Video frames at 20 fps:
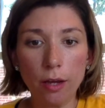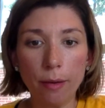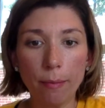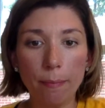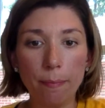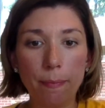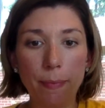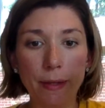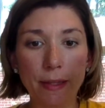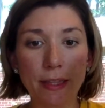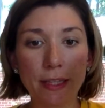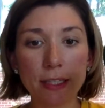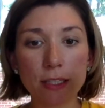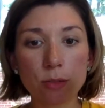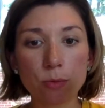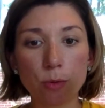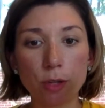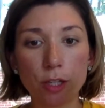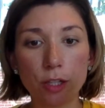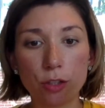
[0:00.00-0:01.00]
but this
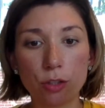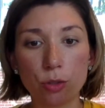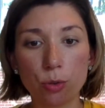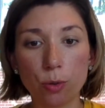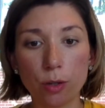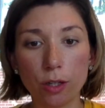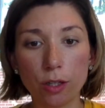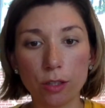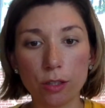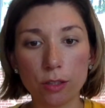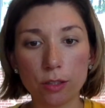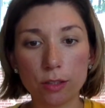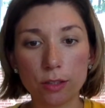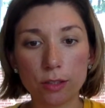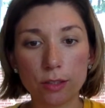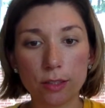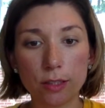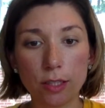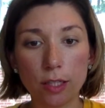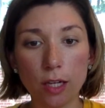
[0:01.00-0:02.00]
one, the
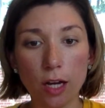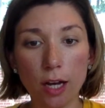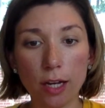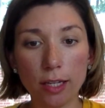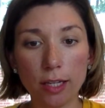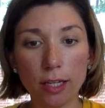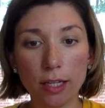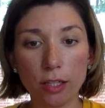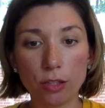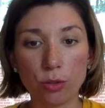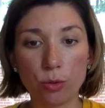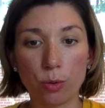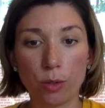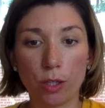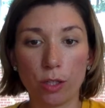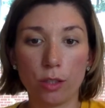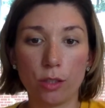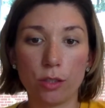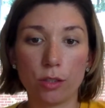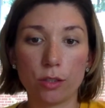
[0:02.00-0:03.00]
Twirls, Cotton King
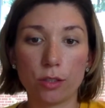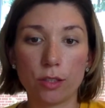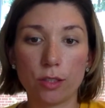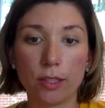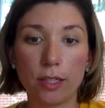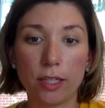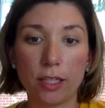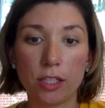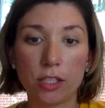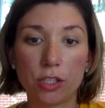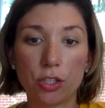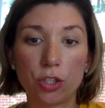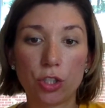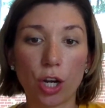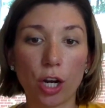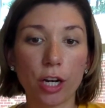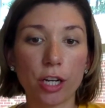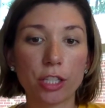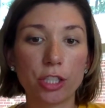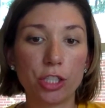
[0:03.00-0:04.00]
Twirls in
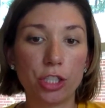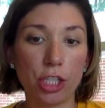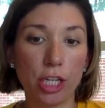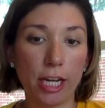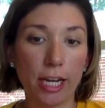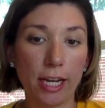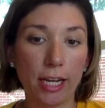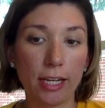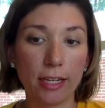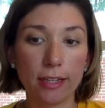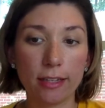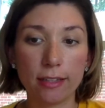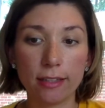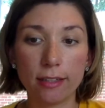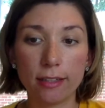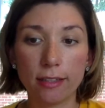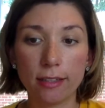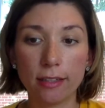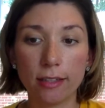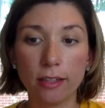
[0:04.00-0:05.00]
dark jade,
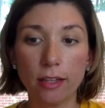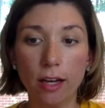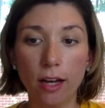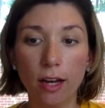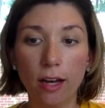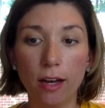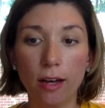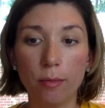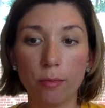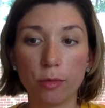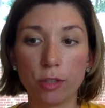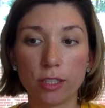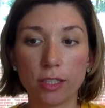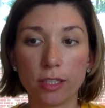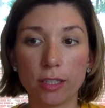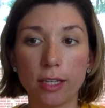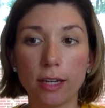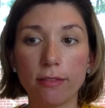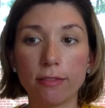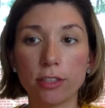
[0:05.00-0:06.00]
was
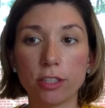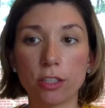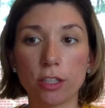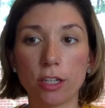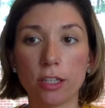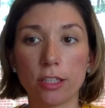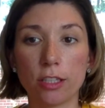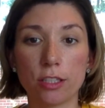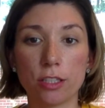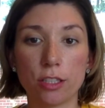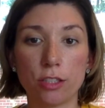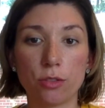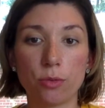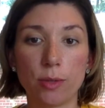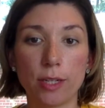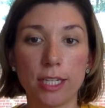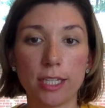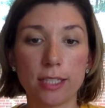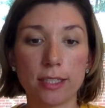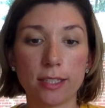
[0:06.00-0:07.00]
$11.20,
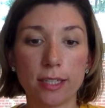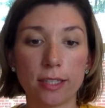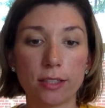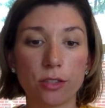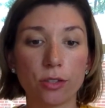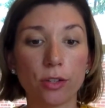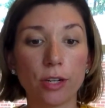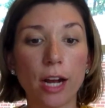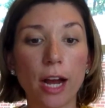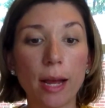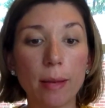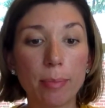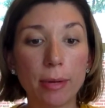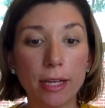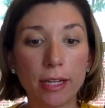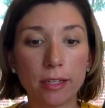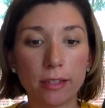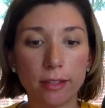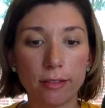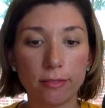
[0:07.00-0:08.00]
or I
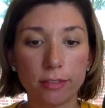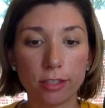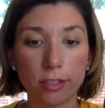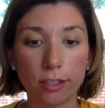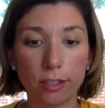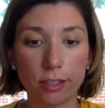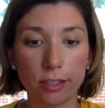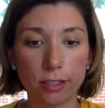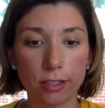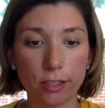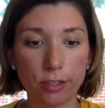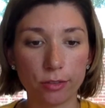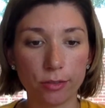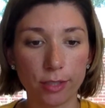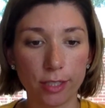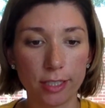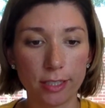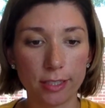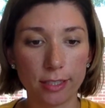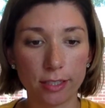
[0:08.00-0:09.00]
paid $11.20
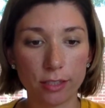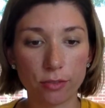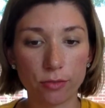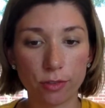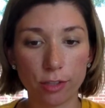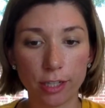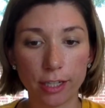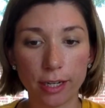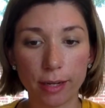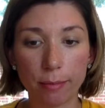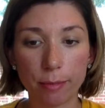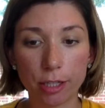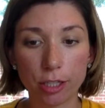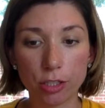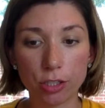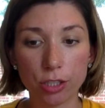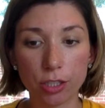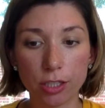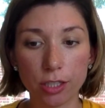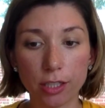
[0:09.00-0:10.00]
for it. I'm not
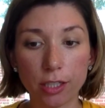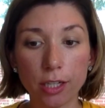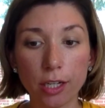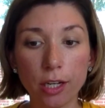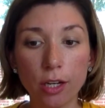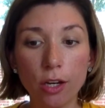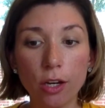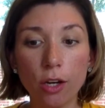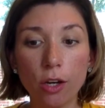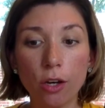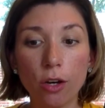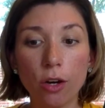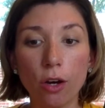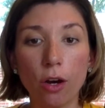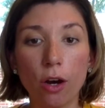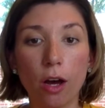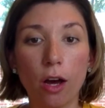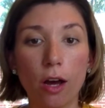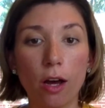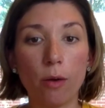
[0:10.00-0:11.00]
sure
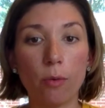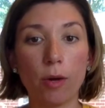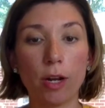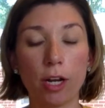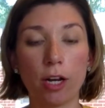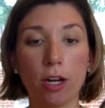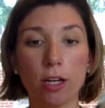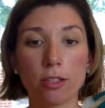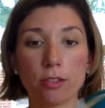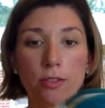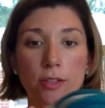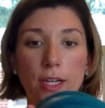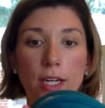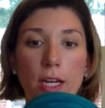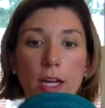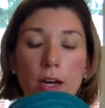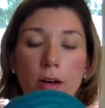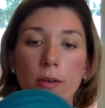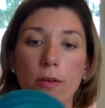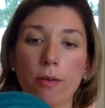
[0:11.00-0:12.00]
what it costs right
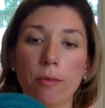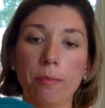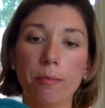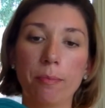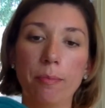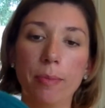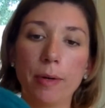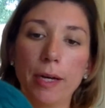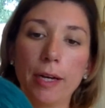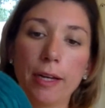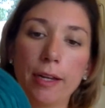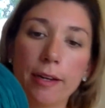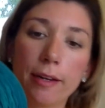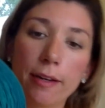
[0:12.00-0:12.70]
now, but